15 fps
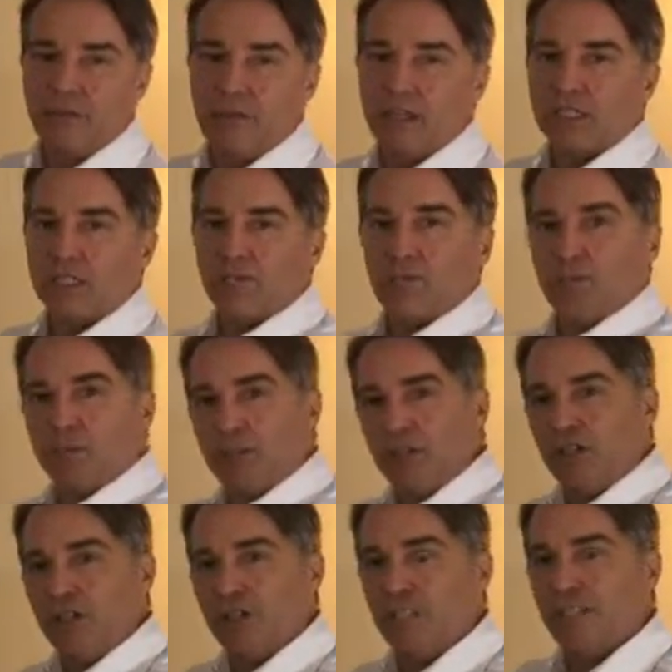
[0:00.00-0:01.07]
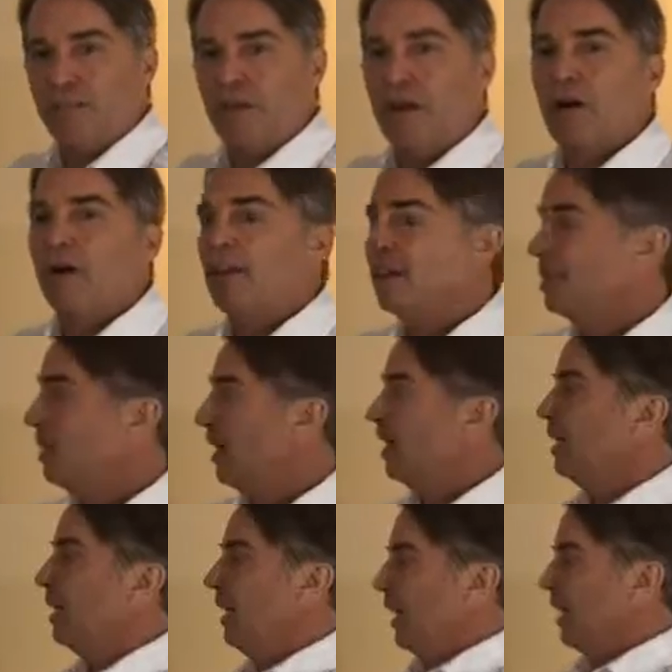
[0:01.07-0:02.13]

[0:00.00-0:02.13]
fossil fuels, but using the power of the sun.